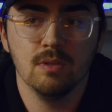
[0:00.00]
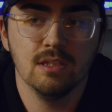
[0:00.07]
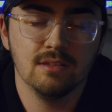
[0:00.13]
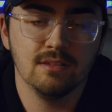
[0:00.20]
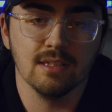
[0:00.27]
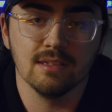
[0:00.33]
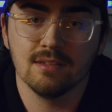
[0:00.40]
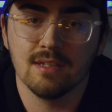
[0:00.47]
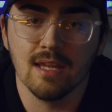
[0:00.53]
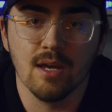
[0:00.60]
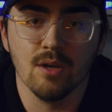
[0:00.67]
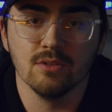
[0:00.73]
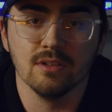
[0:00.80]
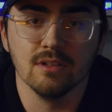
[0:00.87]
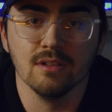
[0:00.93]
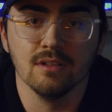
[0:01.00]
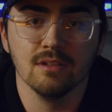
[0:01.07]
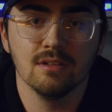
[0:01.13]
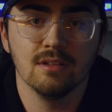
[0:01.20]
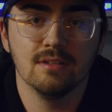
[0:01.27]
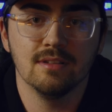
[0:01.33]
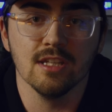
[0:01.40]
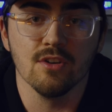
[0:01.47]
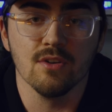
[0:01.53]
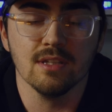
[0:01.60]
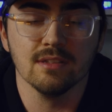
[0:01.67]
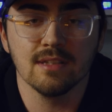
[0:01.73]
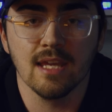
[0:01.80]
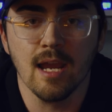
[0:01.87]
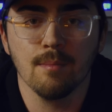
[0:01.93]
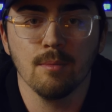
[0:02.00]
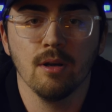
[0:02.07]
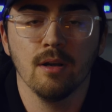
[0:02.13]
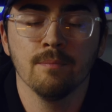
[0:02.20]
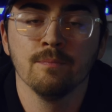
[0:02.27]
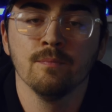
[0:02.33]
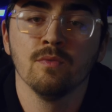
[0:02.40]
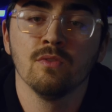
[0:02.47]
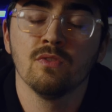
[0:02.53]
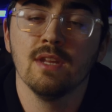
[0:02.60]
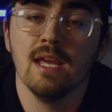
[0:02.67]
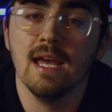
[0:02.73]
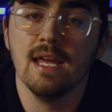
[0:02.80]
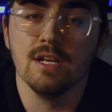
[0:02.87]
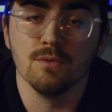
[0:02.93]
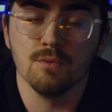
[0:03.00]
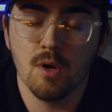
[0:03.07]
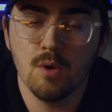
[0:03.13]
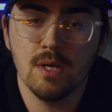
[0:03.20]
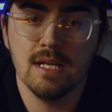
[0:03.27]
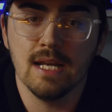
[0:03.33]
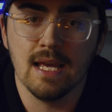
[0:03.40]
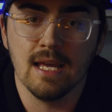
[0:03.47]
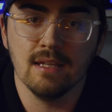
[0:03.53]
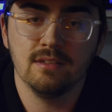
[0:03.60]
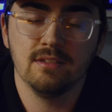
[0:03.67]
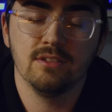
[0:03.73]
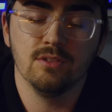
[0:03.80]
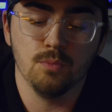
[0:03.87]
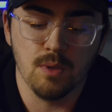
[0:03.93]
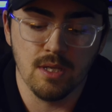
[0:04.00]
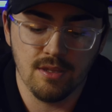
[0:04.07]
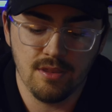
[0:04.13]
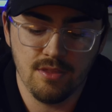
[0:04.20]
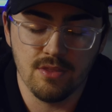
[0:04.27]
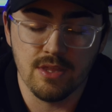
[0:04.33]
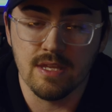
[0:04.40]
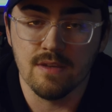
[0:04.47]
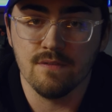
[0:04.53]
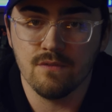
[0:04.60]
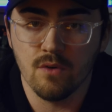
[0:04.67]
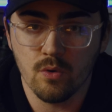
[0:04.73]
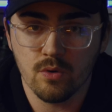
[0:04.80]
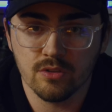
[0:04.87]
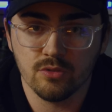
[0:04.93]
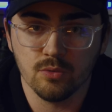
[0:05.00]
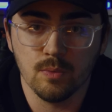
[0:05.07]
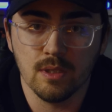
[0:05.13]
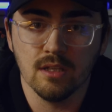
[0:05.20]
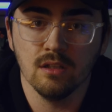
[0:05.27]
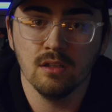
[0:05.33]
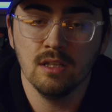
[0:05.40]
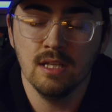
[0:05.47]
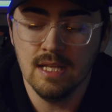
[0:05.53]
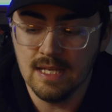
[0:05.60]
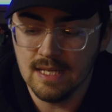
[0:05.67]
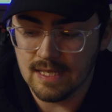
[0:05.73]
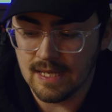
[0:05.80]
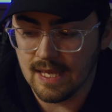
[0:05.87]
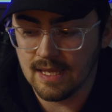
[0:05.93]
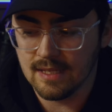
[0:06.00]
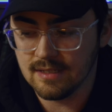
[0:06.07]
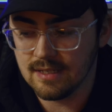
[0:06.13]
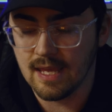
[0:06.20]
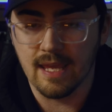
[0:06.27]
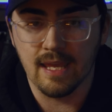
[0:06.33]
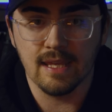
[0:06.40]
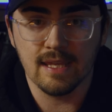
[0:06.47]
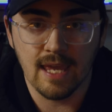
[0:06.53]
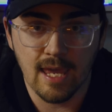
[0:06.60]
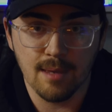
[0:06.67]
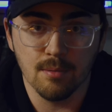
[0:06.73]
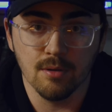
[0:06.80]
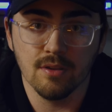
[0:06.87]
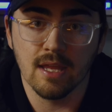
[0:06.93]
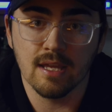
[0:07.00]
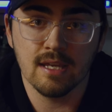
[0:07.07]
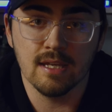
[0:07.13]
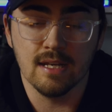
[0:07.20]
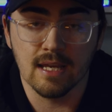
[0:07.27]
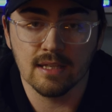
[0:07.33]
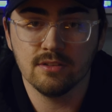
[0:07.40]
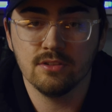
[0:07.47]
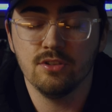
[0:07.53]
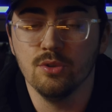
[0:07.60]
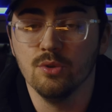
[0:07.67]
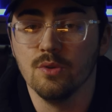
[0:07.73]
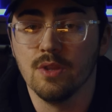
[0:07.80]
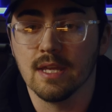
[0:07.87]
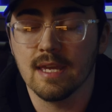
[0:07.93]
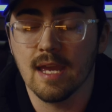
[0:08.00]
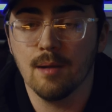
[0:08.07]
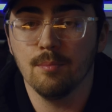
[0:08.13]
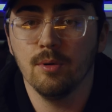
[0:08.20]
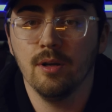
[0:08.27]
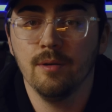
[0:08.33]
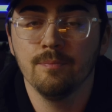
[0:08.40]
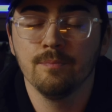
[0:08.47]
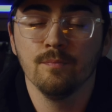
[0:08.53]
A6000 series camera and a Ronin S with the focus wheel and a cable that connects to the camera,